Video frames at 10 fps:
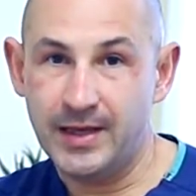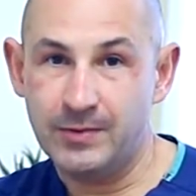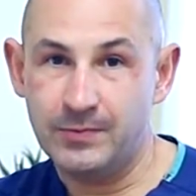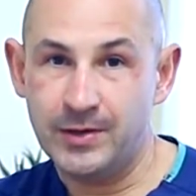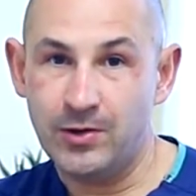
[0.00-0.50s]

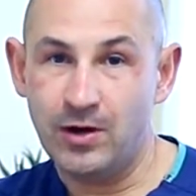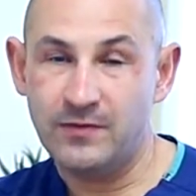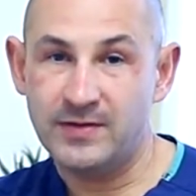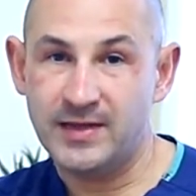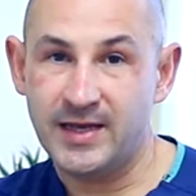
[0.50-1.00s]
We
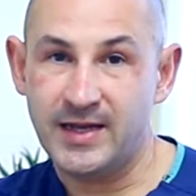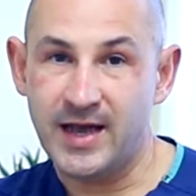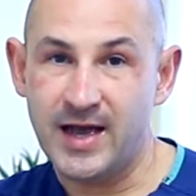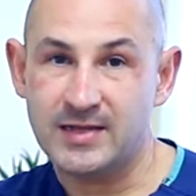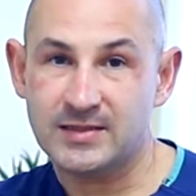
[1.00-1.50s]
often get
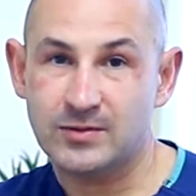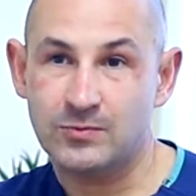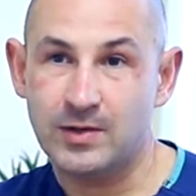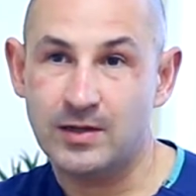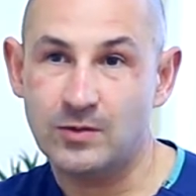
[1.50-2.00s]
asked,
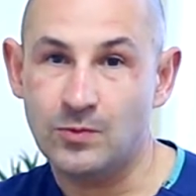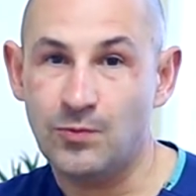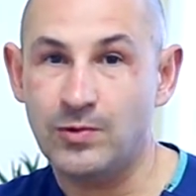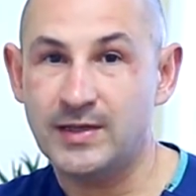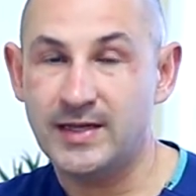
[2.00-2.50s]
well,
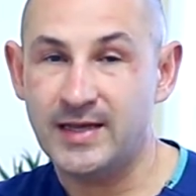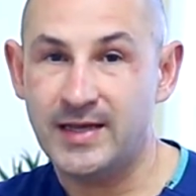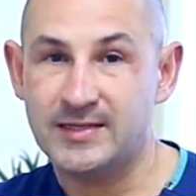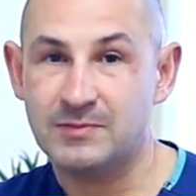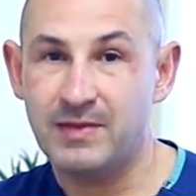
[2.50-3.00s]
what can I
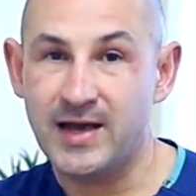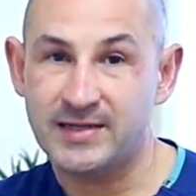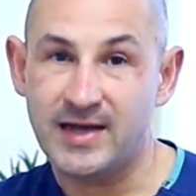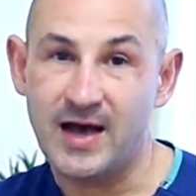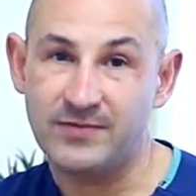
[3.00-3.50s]

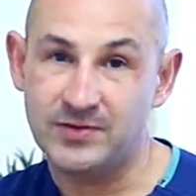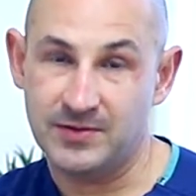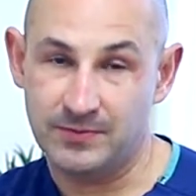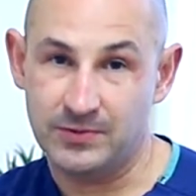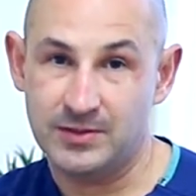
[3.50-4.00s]
expect after
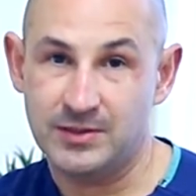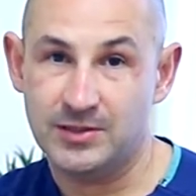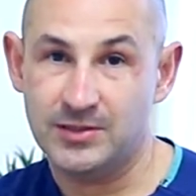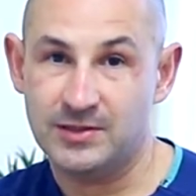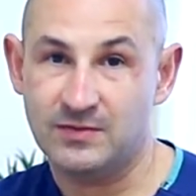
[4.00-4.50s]
the
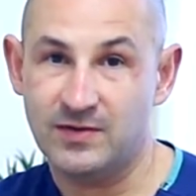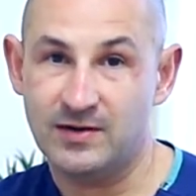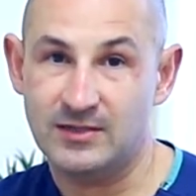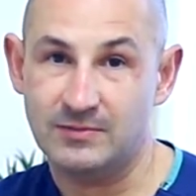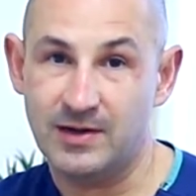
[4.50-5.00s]
procedure as far
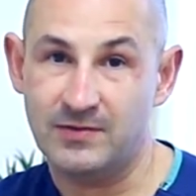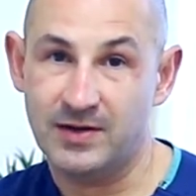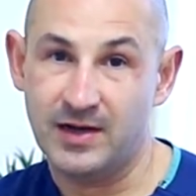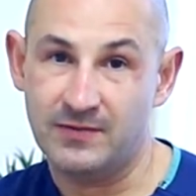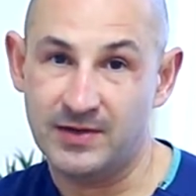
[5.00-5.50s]
as my
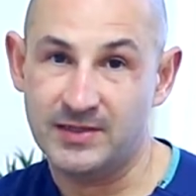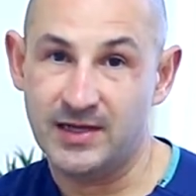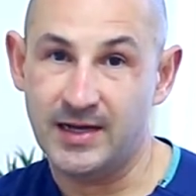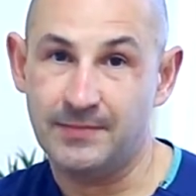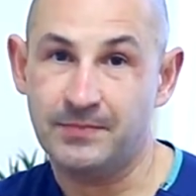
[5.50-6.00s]
recovery
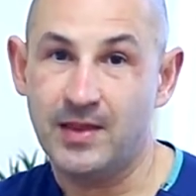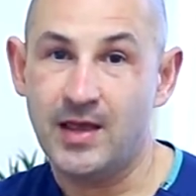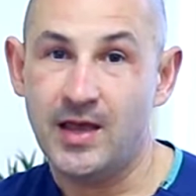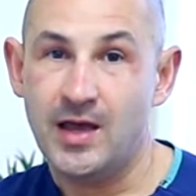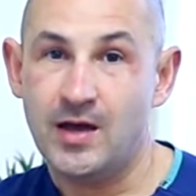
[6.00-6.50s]
time?
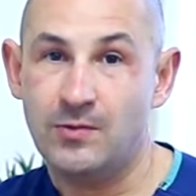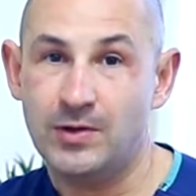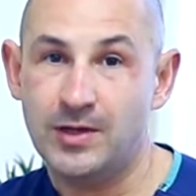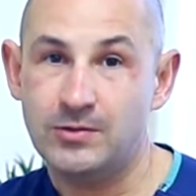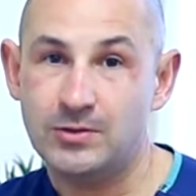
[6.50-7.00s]
What
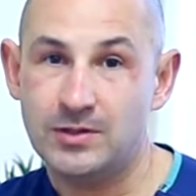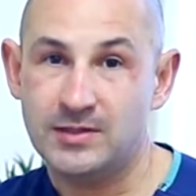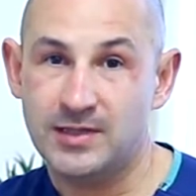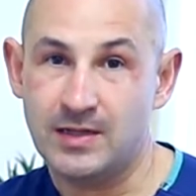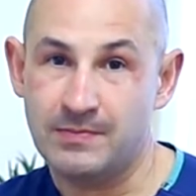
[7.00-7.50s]
I usually
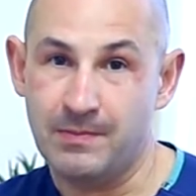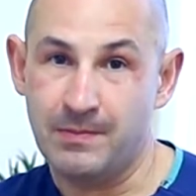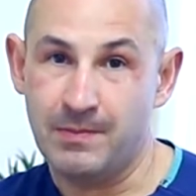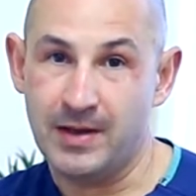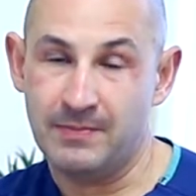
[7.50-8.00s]
tell
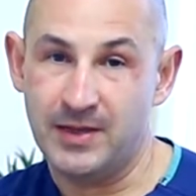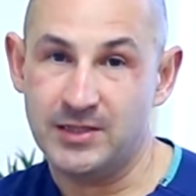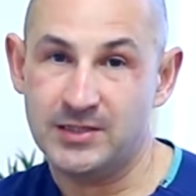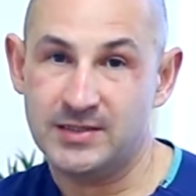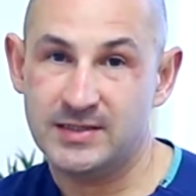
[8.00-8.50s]
my
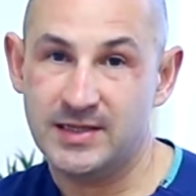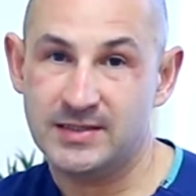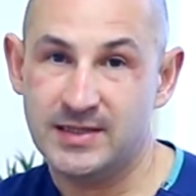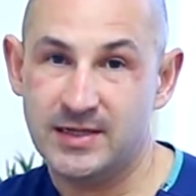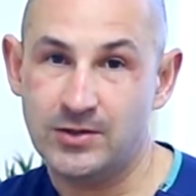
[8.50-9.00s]
patients
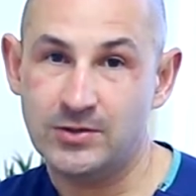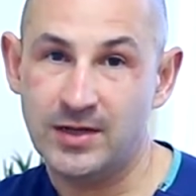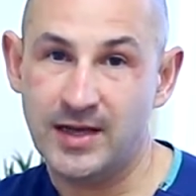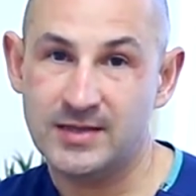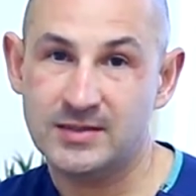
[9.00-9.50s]
is that a
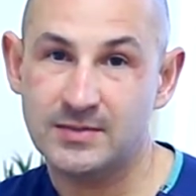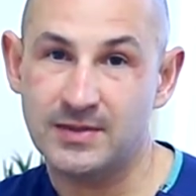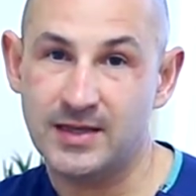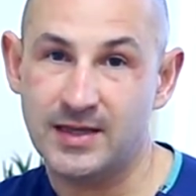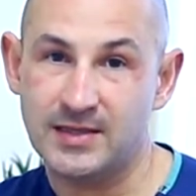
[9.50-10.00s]
good
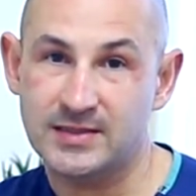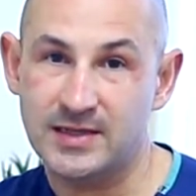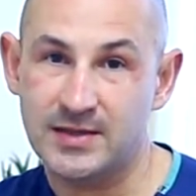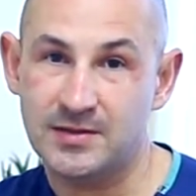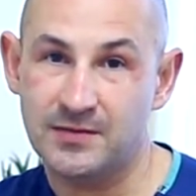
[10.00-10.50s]
estimate is
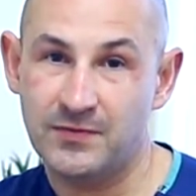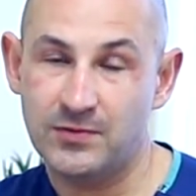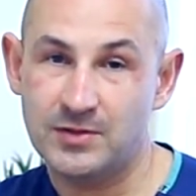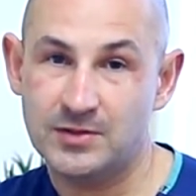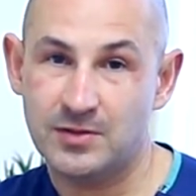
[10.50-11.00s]
that the
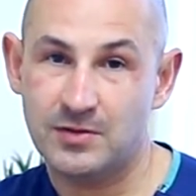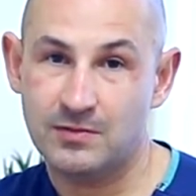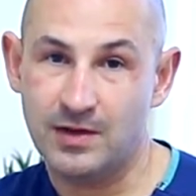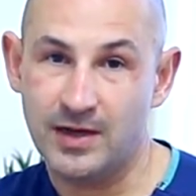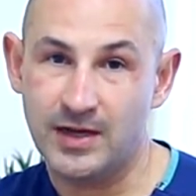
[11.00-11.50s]
first
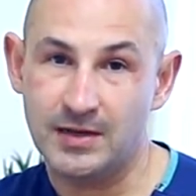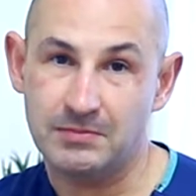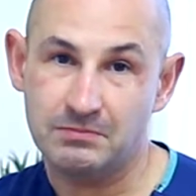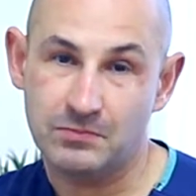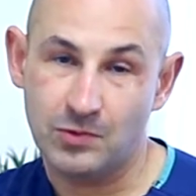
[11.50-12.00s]

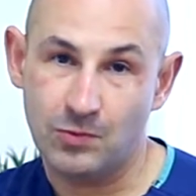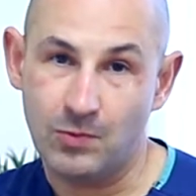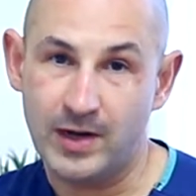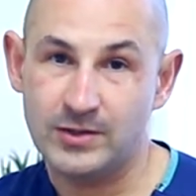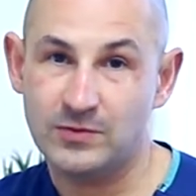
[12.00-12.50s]

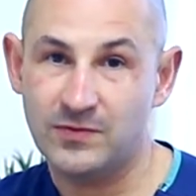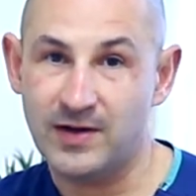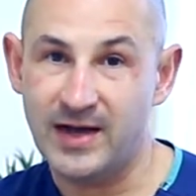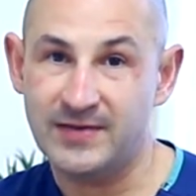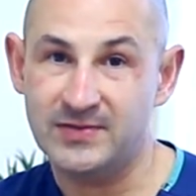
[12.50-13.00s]
1 to
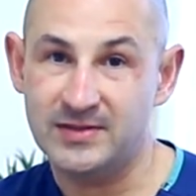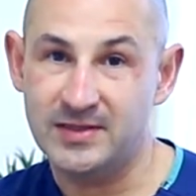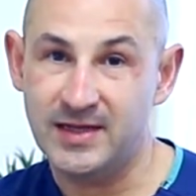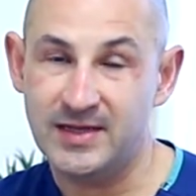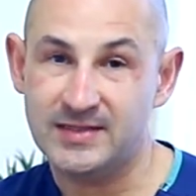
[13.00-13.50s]
5
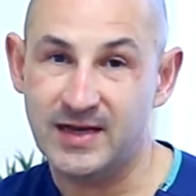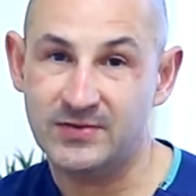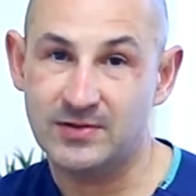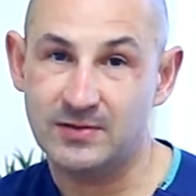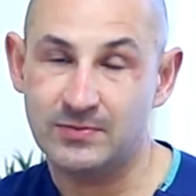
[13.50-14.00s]
days
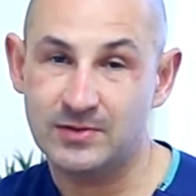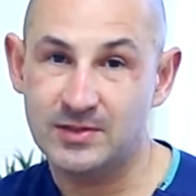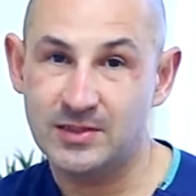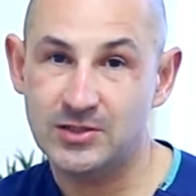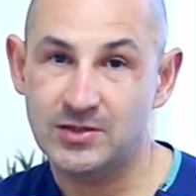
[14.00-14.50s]
after the
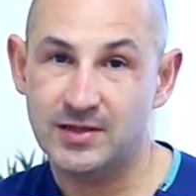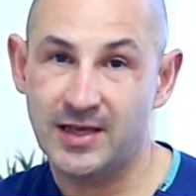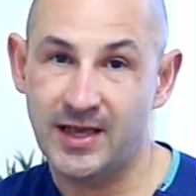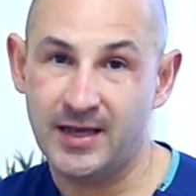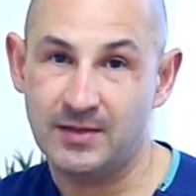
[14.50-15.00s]
procedure
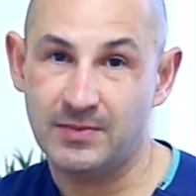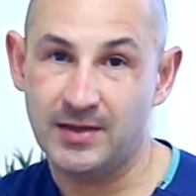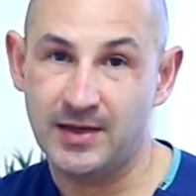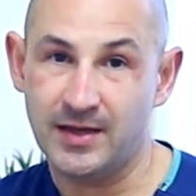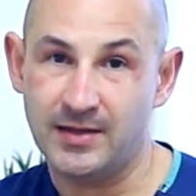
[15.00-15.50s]
can
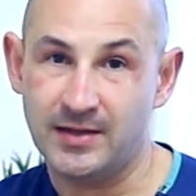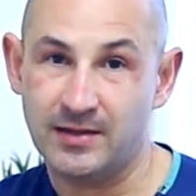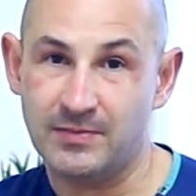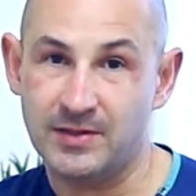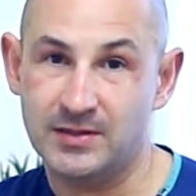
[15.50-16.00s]
be a
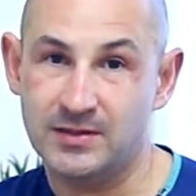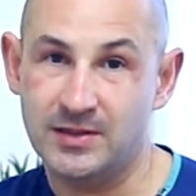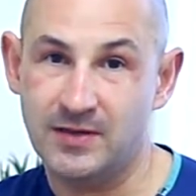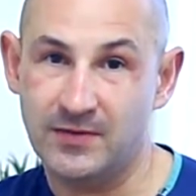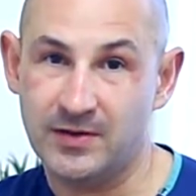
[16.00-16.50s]
little bit
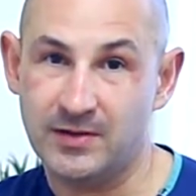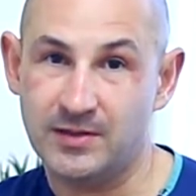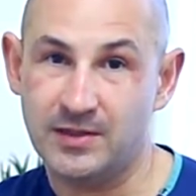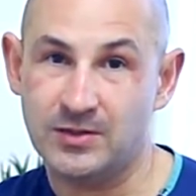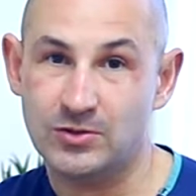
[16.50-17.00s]

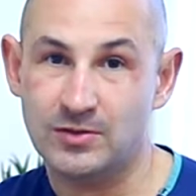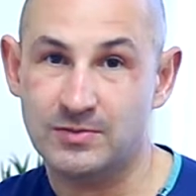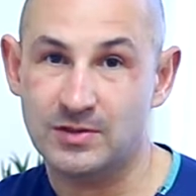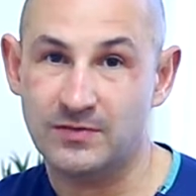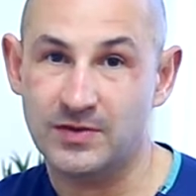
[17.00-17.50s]
difficult in
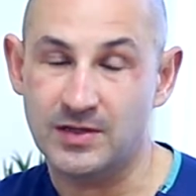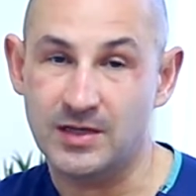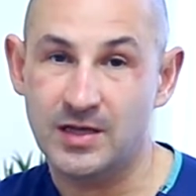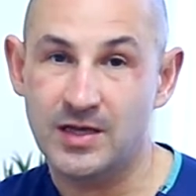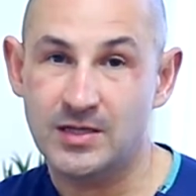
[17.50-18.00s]
terms of
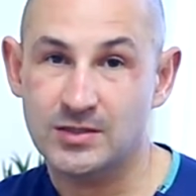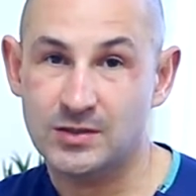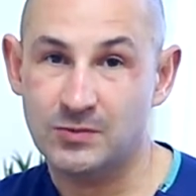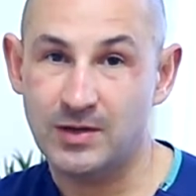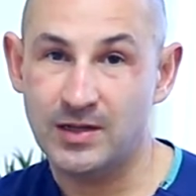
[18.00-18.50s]
the
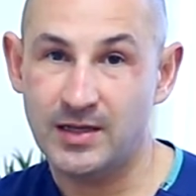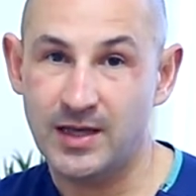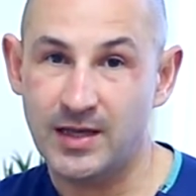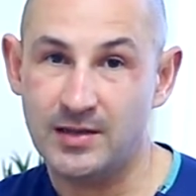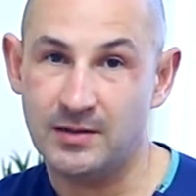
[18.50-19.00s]
swelling
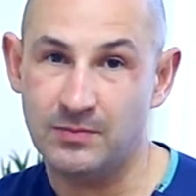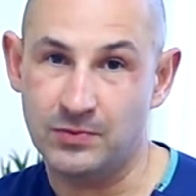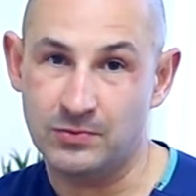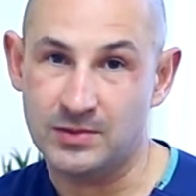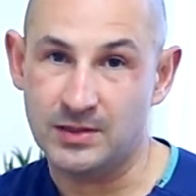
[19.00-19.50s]
and the
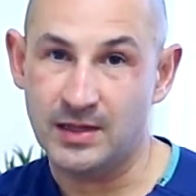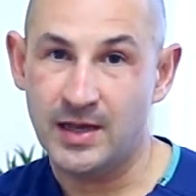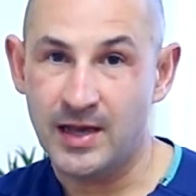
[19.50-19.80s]
bruising.